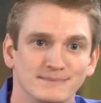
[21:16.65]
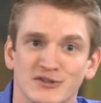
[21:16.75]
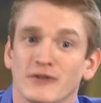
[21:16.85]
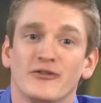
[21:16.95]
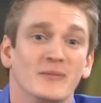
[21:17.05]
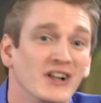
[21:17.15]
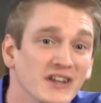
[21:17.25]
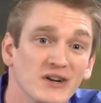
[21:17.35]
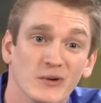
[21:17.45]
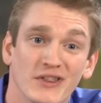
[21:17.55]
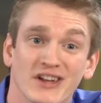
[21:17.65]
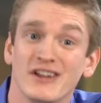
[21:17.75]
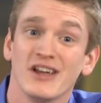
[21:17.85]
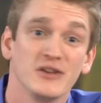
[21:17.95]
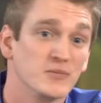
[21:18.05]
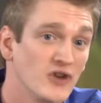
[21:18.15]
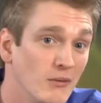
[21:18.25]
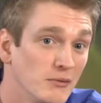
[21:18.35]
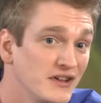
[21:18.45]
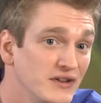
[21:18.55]
You're familiar with it. You
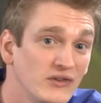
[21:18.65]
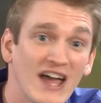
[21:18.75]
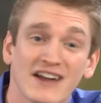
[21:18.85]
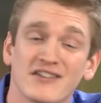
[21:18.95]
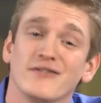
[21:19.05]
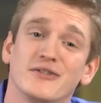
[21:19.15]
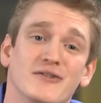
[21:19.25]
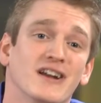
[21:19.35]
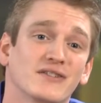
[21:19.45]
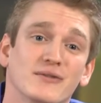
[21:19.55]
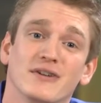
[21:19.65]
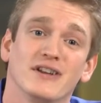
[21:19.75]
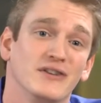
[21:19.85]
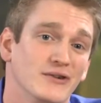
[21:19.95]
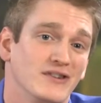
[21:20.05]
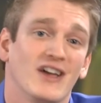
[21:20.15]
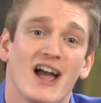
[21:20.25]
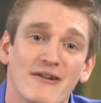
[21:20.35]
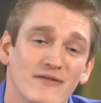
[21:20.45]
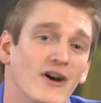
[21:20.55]
probably use Active Directory in your
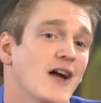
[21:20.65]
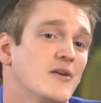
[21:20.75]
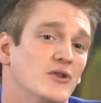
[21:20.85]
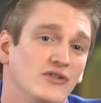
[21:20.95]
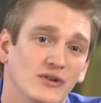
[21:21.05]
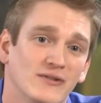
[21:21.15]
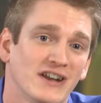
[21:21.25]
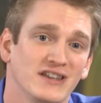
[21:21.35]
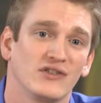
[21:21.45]
entire environment already.